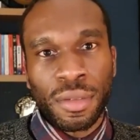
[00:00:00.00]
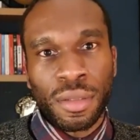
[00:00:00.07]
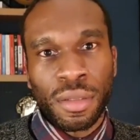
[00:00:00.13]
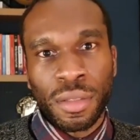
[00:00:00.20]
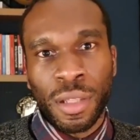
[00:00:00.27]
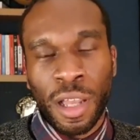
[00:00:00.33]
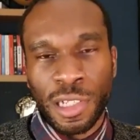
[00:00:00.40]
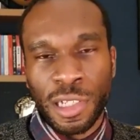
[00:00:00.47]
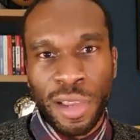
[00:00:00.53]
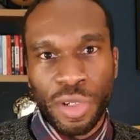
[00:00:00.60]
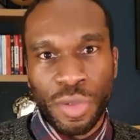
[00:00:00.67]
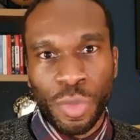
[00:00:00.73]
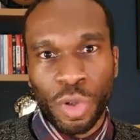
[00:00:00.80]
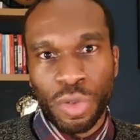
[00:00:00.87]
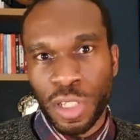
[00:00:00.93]
large
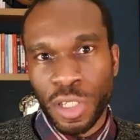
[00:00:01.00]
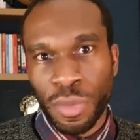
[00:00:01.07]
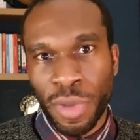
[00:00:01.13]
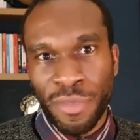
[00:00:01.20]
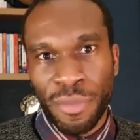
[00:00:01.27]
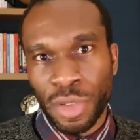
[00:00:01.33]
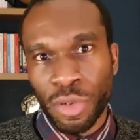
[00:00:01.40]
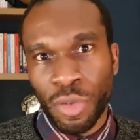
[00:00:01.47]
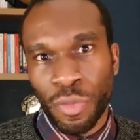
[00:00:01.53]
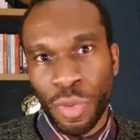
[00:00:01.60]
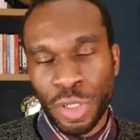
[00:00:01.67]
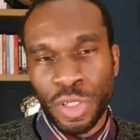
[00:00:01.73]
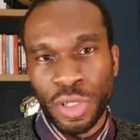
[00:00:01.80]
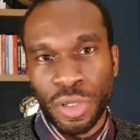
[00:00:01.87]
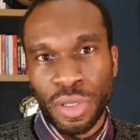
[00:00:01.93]
language models as mathematical
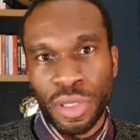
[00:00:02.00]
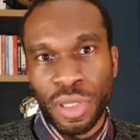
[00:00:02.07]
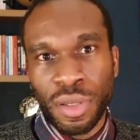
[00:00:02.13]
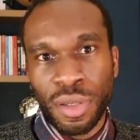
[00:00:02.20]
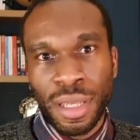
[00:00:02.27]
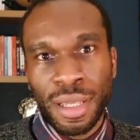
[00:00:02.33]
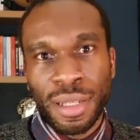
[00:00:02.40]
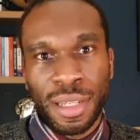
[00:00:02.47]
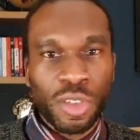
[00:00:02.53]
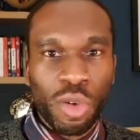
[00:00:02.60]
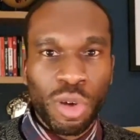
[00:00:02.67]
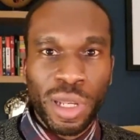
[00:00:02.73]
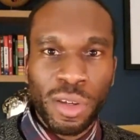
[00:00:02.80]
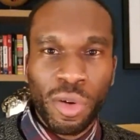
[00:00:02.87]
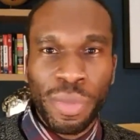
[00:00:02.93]
functions, let's talk
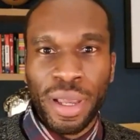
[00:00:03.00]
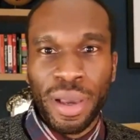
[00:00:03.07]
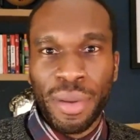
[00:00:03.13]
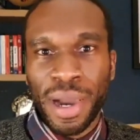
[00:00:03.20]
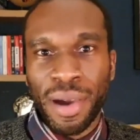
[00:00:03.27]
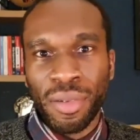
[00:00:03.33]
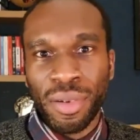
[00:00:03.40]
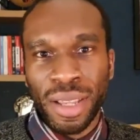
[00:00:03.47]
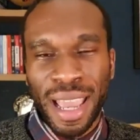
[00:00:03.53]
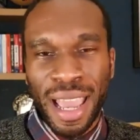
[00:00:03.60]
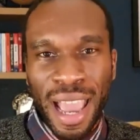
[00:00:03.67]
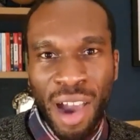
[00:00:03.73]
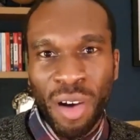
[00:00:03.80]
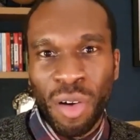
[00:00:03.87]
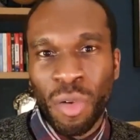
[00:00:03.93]
a little bit about
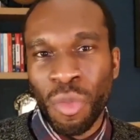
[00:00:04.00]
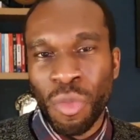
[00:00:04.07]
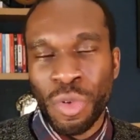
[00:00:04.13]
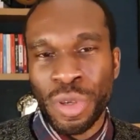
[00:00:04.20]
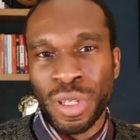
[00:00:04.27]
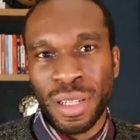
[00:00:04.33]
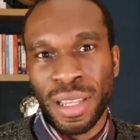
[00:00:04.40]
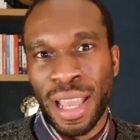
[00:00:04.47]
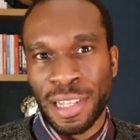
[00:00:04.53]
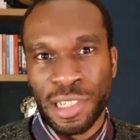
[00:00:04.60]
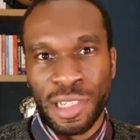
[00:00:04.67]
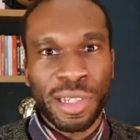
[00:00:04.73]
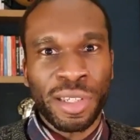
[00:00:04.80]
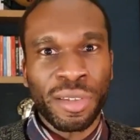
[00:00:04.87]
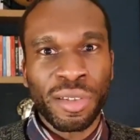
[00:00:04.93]
how we
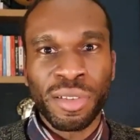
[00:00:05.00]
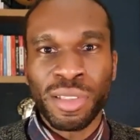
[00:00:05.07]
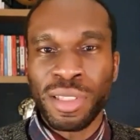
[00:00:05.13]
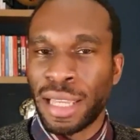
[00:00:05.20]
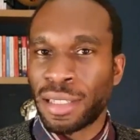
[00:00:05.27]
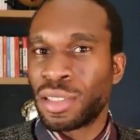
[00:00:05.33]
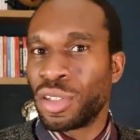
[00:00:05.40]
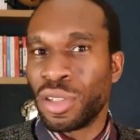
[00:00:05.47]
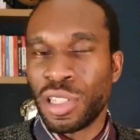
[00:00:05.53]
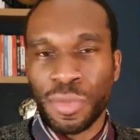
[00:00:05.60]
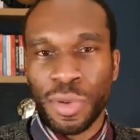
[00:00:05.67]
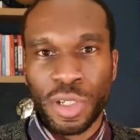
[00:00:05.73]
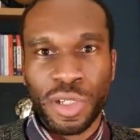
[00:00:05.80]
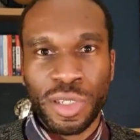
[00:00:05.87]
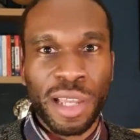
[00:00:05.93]
actually get to these
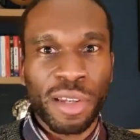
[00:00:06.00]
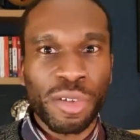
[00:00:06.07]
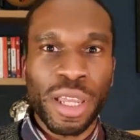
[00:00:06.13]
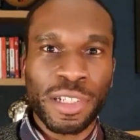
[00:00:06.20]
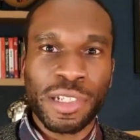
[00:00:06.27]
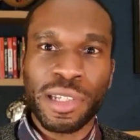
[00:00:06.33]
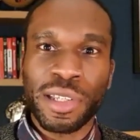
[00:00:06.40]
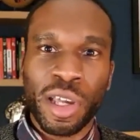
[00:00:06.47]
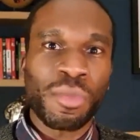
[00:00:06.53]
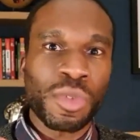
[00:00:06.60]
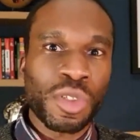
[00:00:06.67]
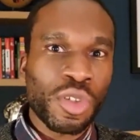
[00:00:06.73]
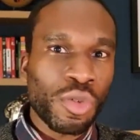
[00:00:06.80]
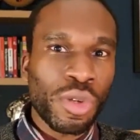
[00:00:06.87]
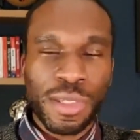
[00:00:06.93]
functions. How do we actually come
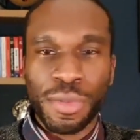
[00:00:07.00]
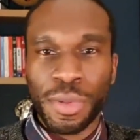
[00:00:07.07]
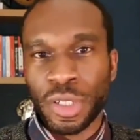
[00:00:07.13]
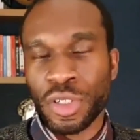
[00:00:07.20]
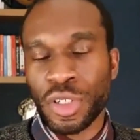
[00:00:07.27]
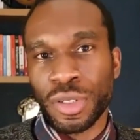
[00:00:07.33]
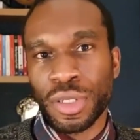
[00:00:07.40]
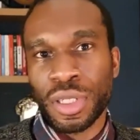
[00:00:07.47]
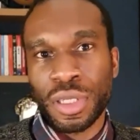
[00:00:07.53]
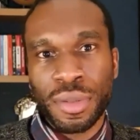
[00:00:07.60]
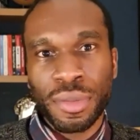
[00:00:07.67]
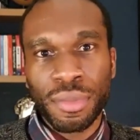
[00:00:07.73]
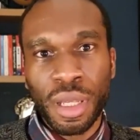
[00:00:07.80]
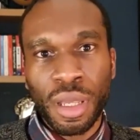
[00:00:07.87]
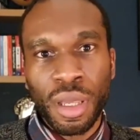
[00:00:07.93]
to these functions?
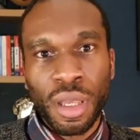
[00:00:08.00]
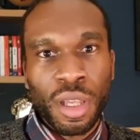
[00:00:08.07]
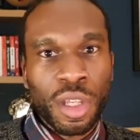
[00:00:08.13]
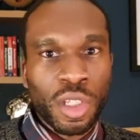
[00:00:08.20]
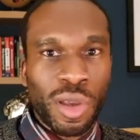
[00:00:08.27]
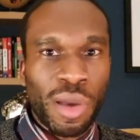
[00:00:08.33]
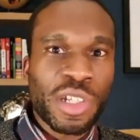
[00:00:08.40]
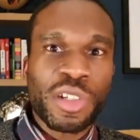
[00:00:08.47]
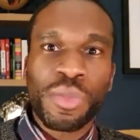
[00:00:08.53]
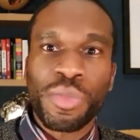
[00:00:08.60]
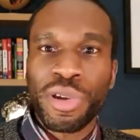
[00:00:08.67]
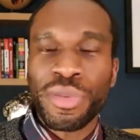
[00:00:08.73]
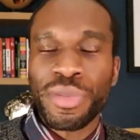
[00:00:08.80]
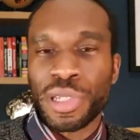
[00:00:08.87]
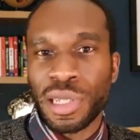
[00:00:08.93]
So I mentioned
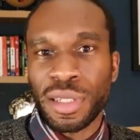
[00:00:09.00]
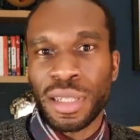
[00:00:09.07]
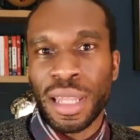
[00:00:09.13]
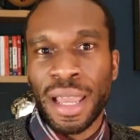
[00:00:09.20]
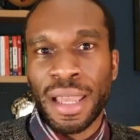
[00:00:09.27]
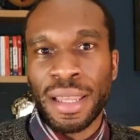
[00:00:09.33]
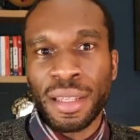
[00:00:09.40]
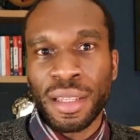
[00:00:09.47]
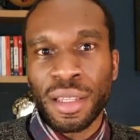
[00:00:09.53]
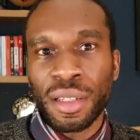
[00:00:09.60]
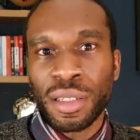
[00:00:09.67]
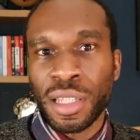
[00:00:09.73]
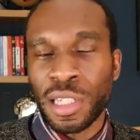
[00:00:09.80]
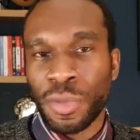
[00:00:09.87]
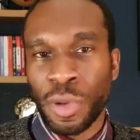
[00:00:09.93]
previously that
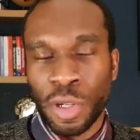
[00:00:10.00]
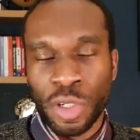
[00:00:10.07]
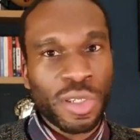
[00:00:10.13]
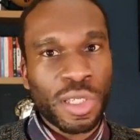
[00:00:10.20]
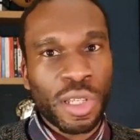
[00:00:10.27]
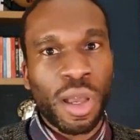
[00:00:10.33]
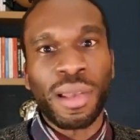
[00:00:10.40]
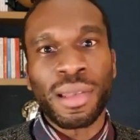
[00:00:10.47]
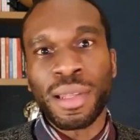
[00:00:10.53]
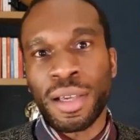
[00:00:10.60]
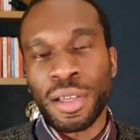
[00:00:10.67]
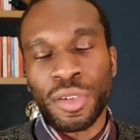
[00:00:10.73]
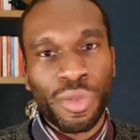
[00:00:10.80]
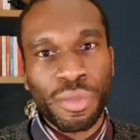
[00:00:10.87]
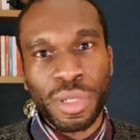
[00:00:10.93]
these functions are
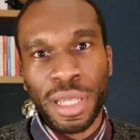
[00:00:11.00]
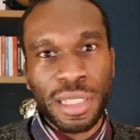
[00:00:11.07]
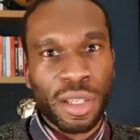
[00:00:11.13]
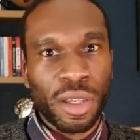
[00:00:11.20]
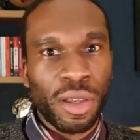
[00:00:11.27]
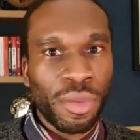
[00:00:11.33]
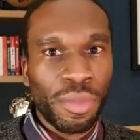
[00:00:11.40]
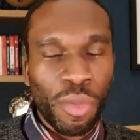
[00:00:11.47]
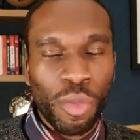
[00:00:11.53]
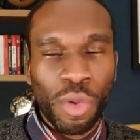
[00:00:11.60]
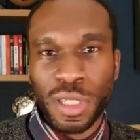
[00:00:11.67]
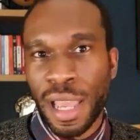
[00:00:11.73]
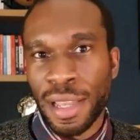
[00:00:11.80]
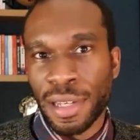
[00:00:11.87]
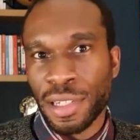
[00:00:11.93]
learned from data, but what
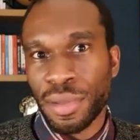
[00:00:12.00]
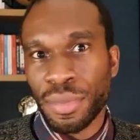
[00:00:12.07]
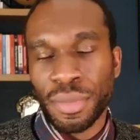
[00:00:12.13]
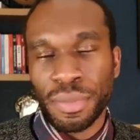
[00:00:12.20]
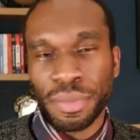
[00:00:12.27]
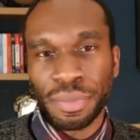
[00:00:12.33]
does that actually mean?